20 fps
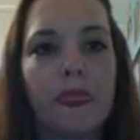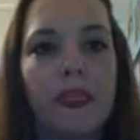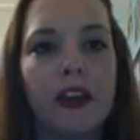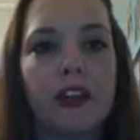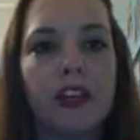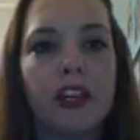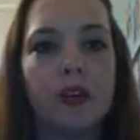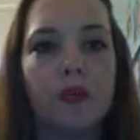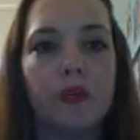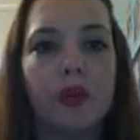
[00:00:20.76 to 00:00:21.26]

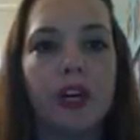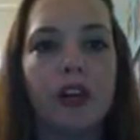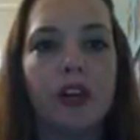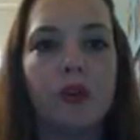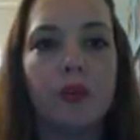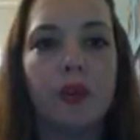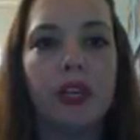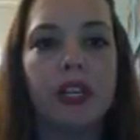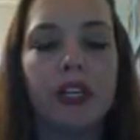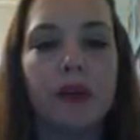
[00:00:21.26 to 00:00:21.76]
Again, we are
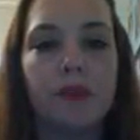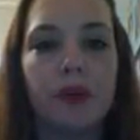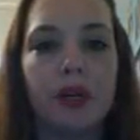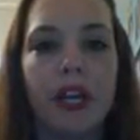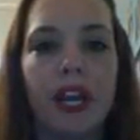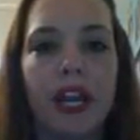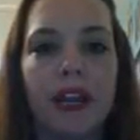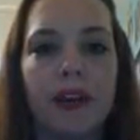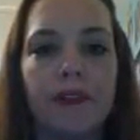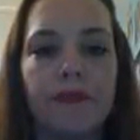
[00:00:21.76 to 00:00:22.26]
in week number
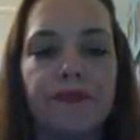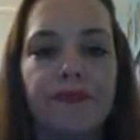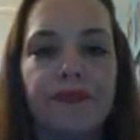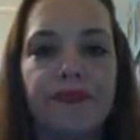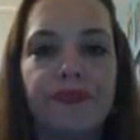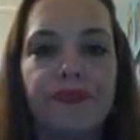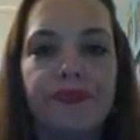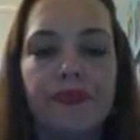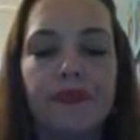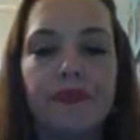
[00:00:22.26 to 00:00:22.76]
8.
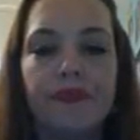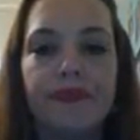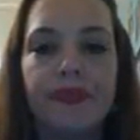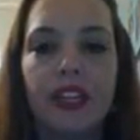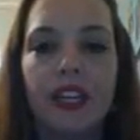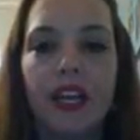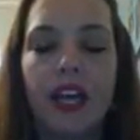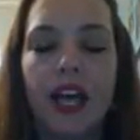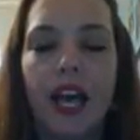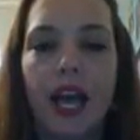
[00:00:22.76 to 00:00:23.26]

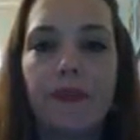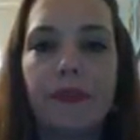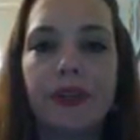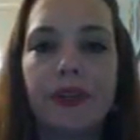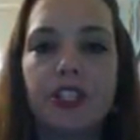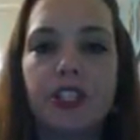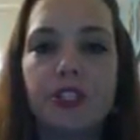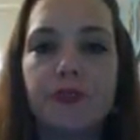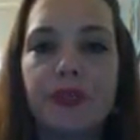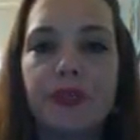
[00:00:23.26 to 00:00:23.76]
I
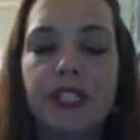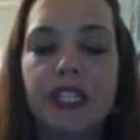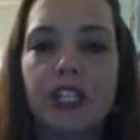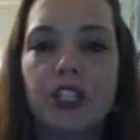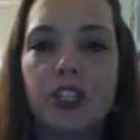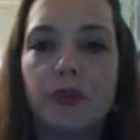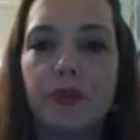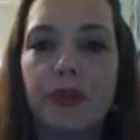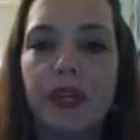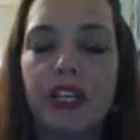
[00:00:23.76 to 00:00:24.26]
put this
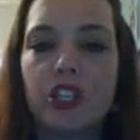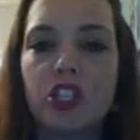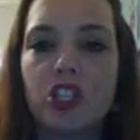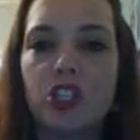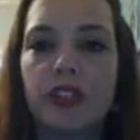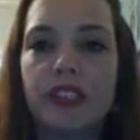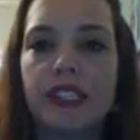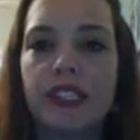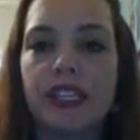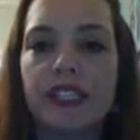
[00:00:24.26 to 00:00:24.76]
particular picture,
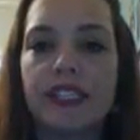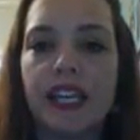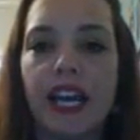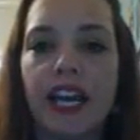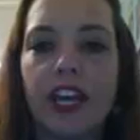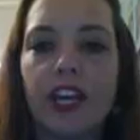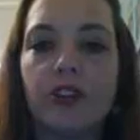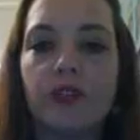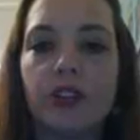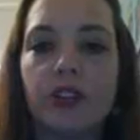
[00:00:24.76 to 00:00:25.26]
it says,
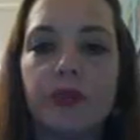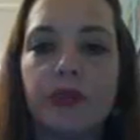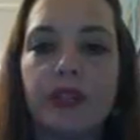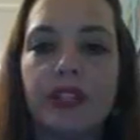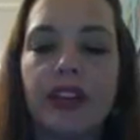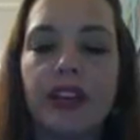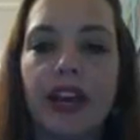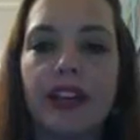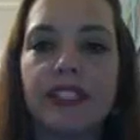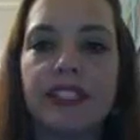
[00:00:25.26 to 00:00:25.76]
I agree with
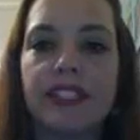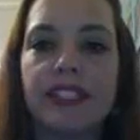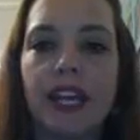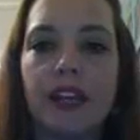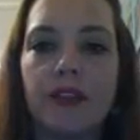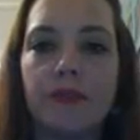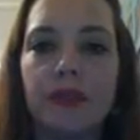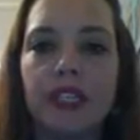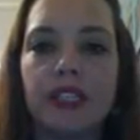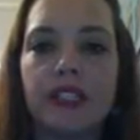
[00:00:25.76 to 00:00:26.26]
that
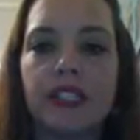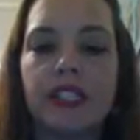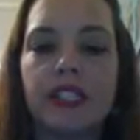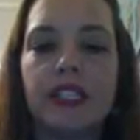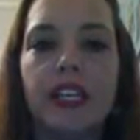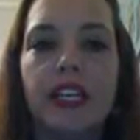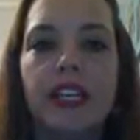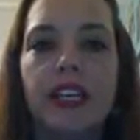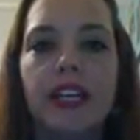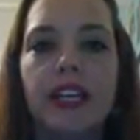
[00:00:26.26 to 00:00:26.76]
sediment.
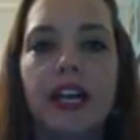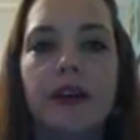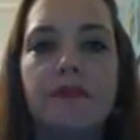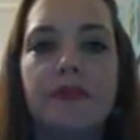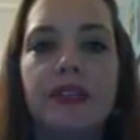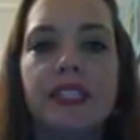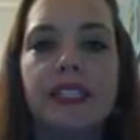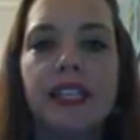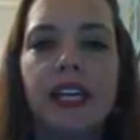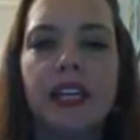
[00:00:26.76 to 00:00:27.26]

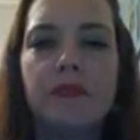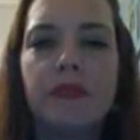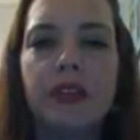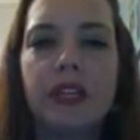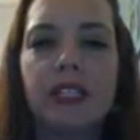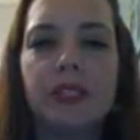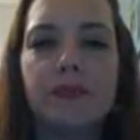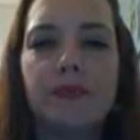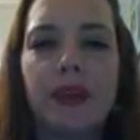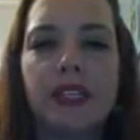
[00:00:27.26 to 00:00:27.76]
Sediment
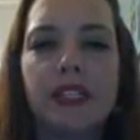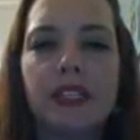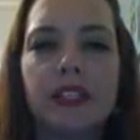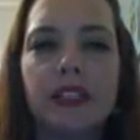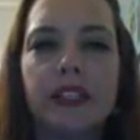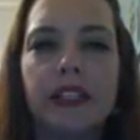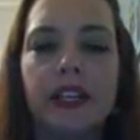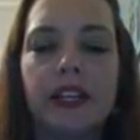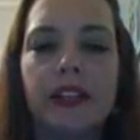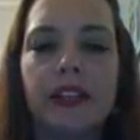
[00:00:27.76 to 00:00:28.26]
is
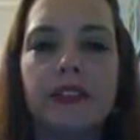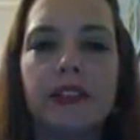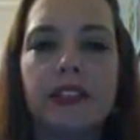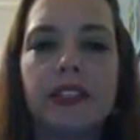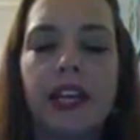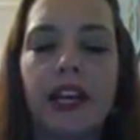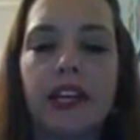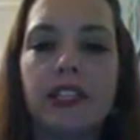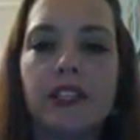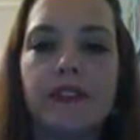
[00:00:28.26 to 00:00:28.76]
basically the
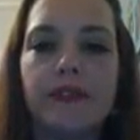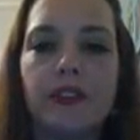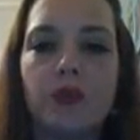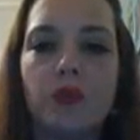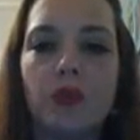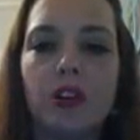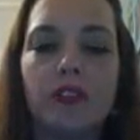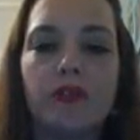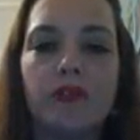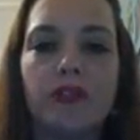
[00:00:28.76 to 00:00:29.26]
scientific
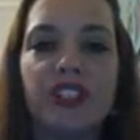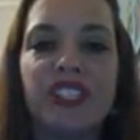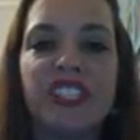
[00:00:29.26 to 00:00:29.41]
word for